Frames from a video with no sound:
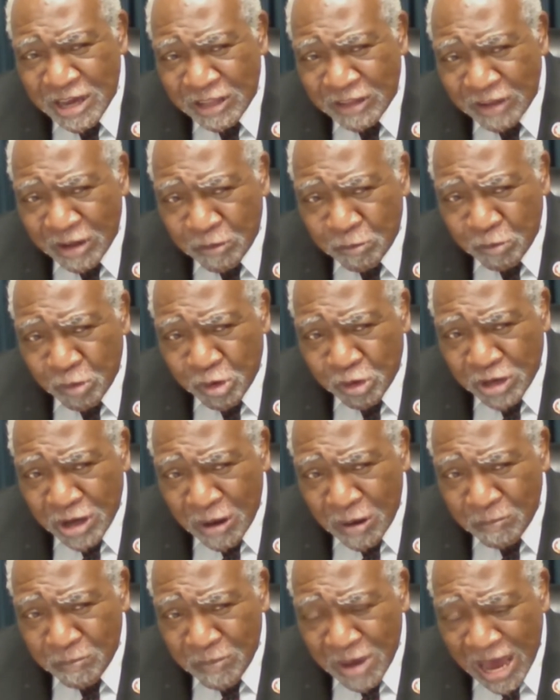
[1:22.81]
Then we'll
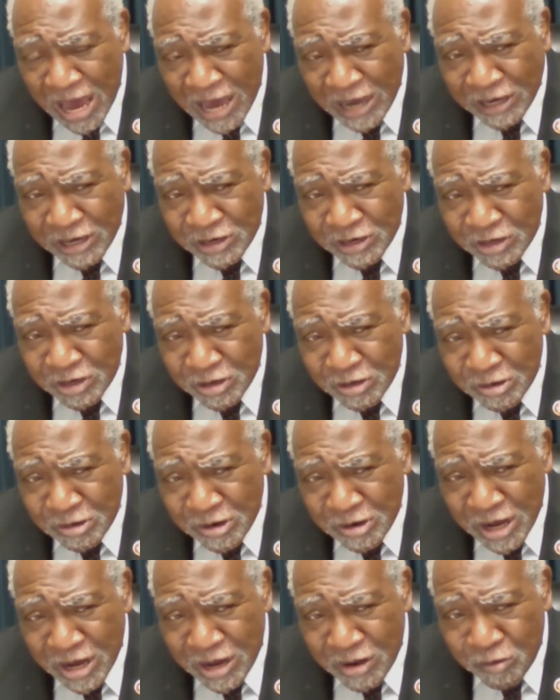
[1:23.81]
come back and
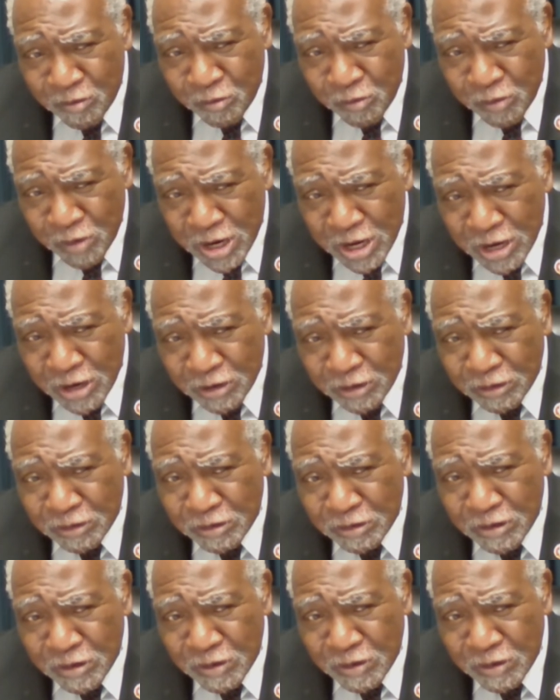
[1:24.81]
do a real